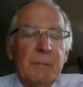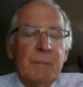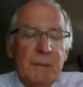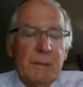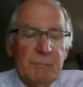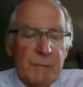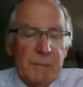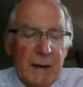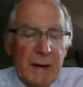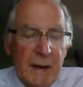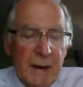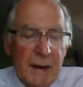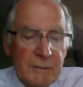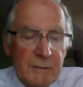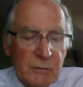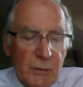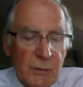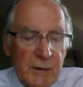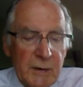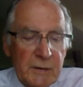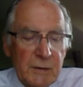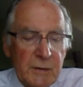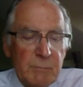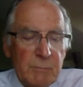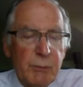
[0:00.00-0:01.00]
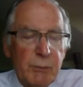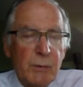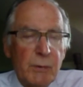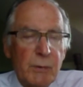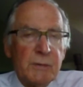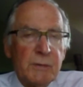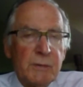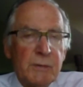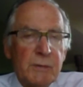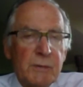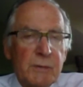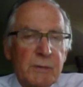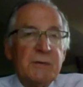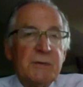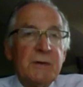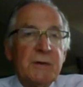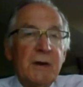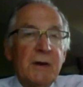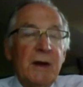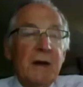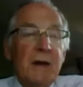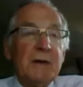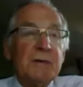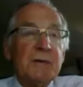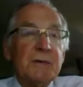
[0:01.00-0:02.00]
had great importance in the
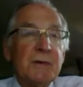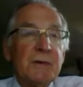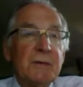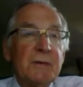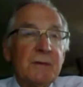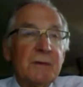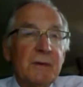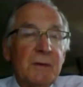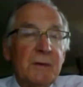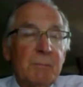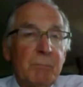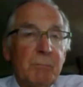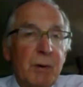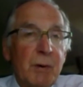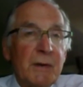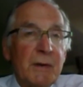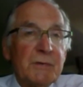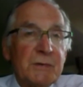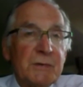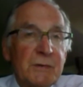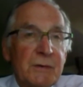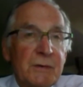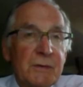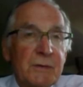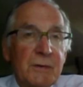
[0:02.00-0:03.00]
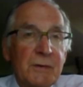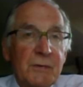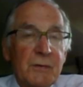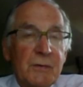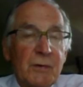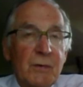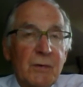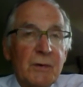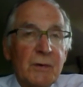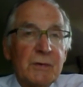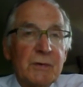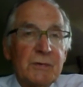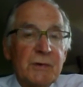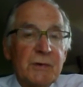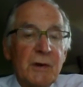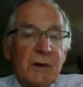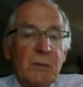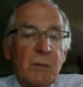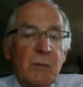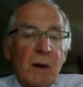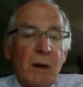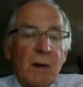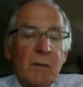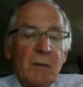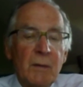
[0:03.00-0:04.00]
case, and the president of the court said,
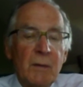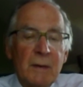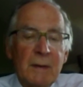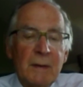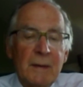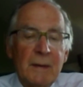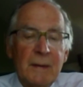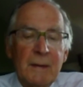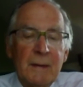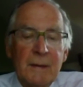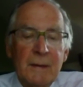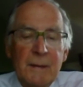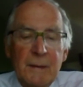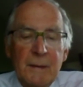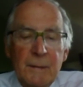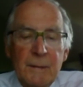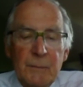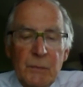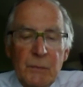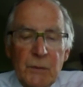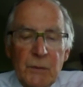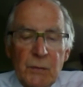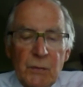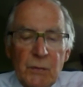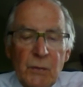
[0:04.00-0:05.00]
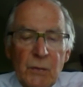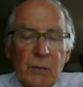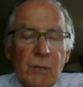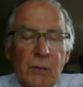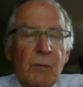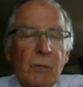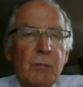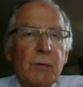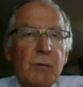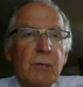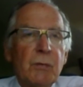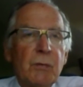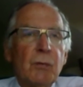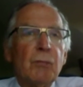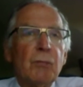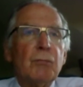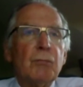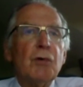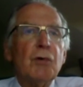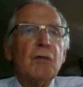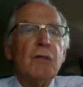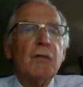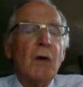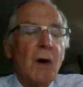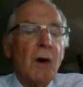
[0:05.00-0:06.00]
"Well, no,
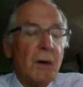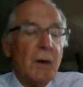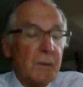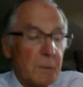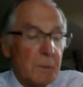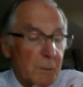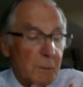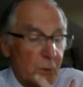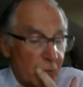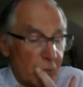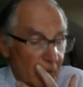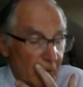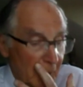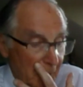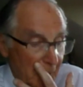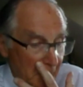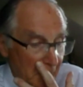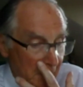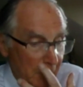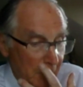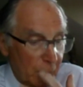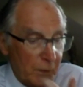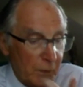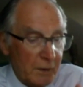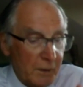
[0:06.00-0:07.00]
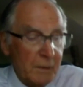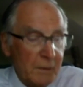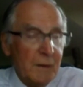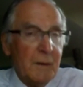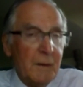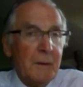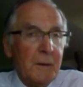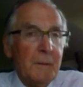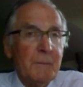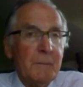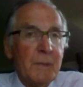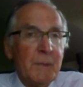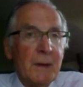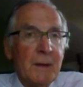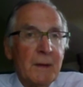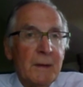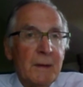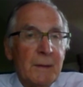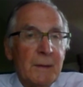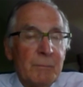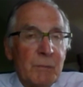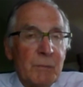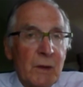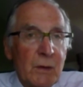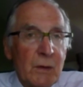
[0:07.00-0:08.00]
move on.
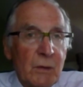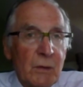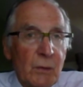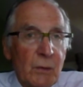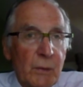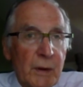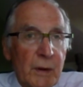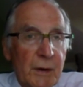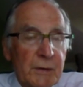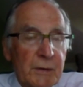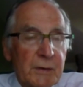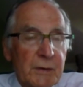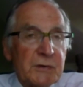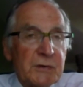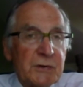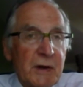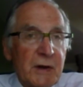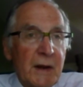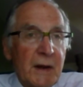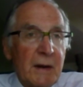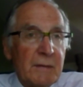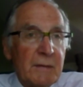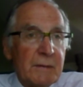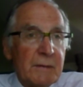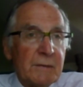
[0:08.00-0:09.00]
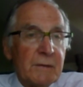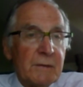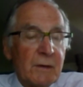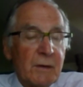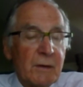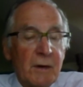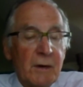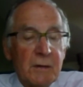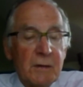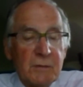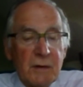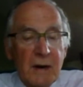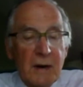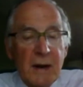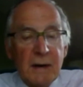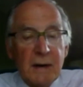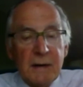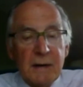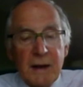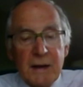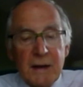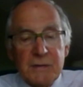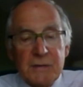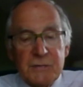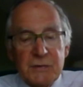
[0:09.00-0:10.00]
We understand that the contract
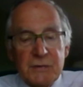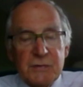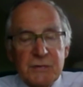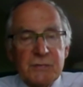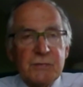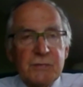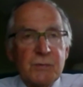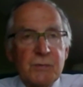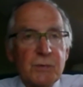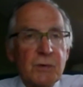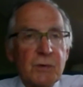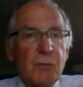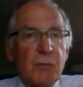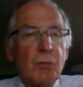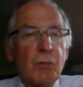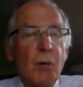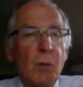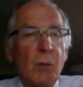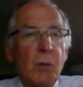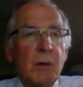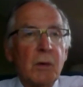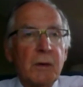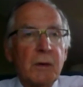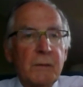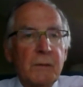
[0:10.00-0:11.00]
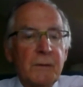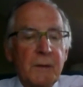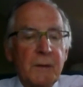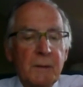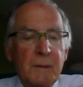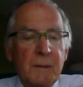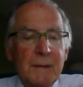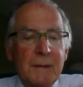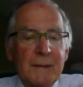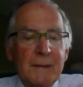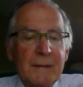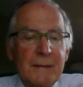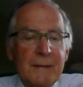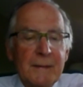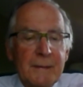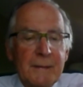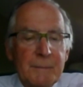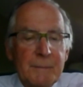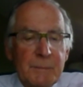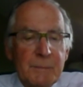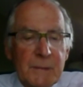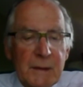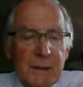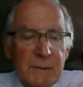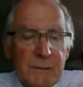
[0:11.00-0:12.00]
has this sort of role in
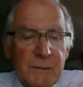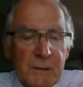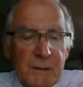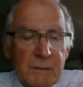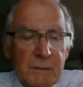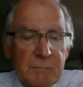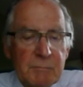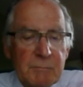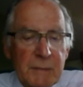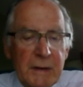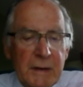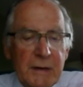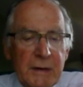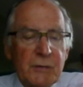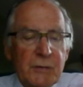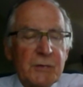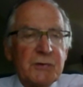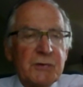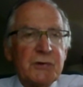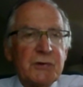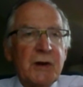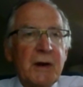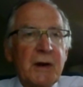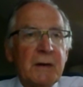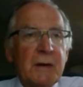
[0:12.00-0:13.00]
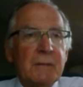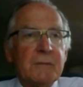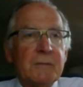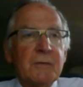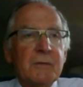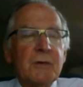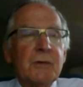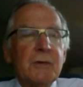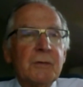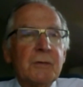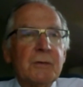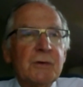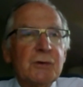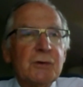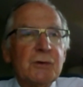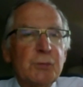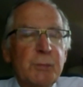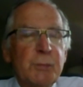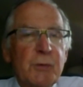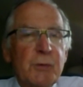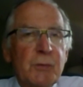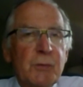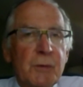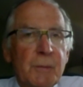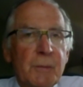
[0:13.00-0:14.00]
the interstate
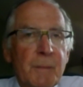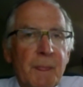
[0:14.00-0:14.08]
dispute,